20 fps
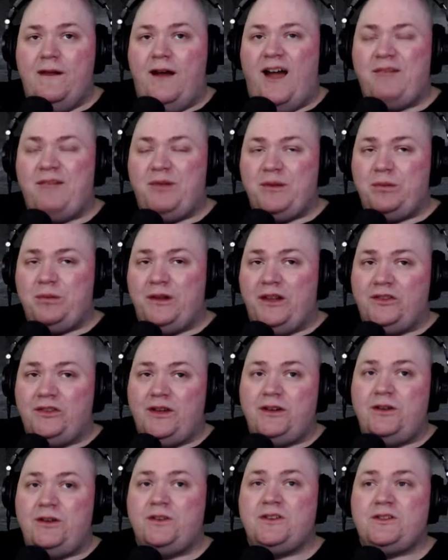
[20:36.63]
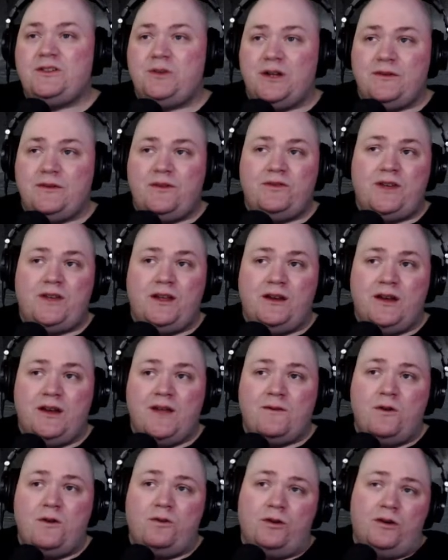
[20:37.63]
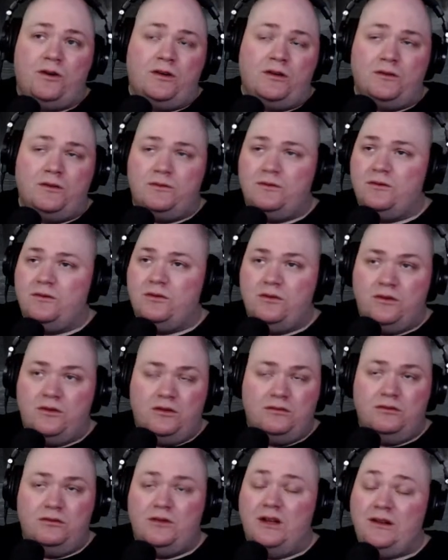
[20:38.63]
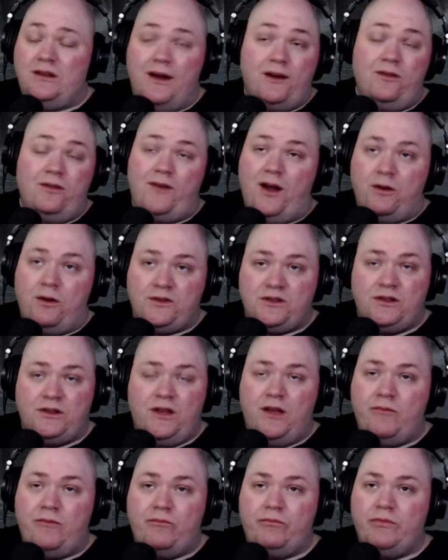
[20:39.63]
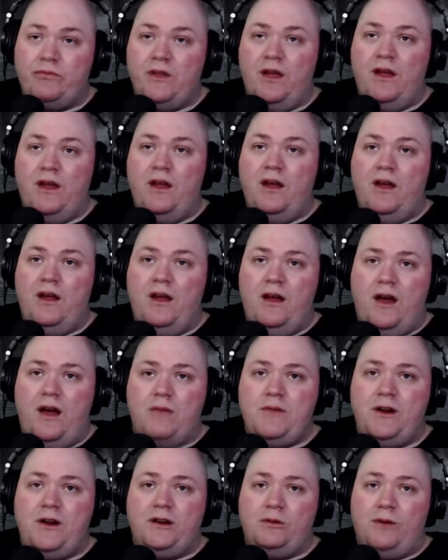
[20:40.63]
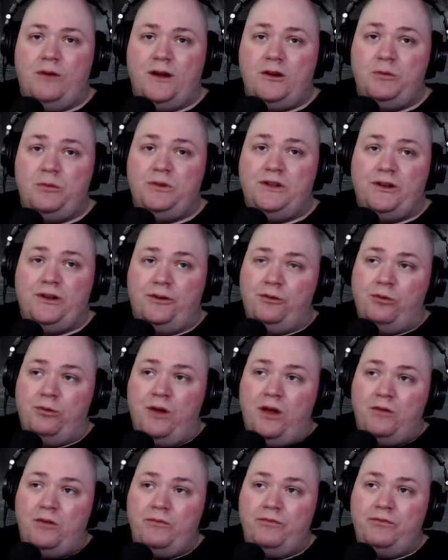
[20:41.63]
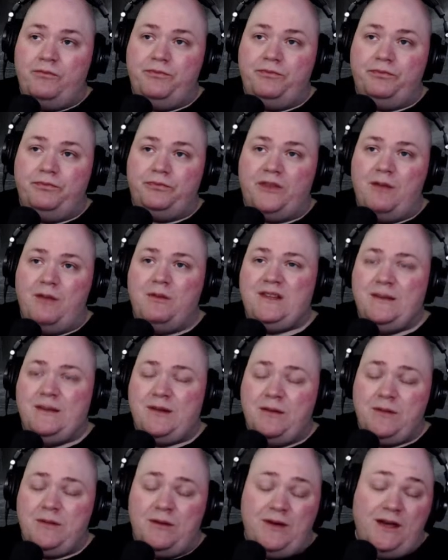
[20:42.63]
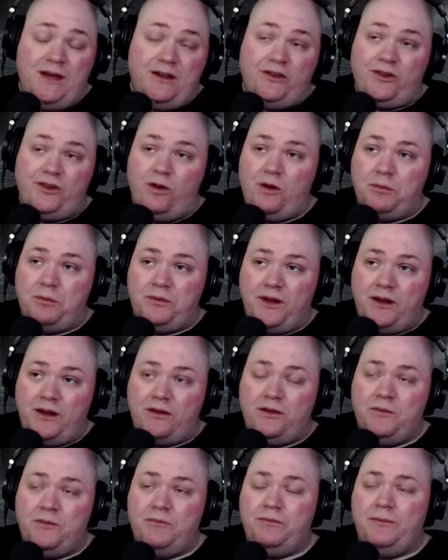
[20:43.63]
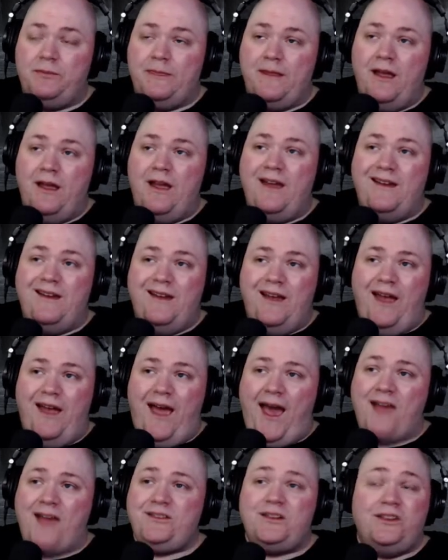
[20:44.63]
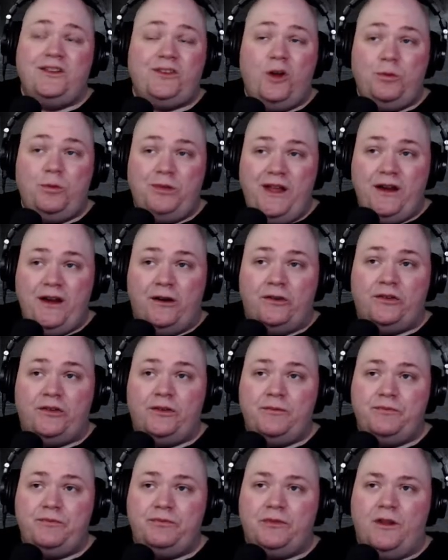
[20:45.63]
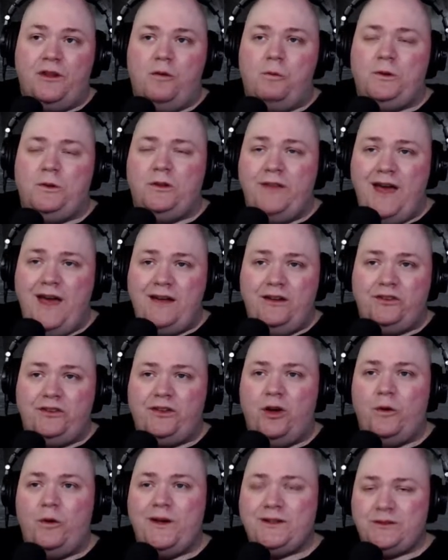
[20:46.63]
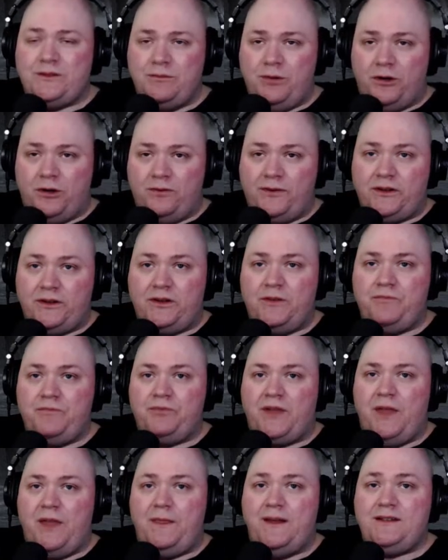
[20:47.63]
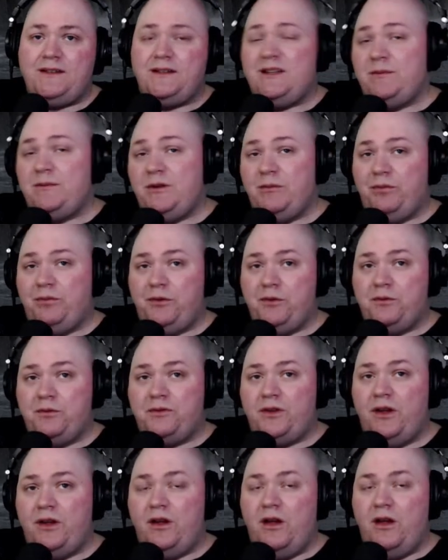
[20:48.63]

I played Planetside 2 since 2015 and have over a lot of hours in the game. I'm here to write an open letter to Rel with the upcoming NSO update. As NSO players, we know that NSO isn't perfect. Things need to be improved.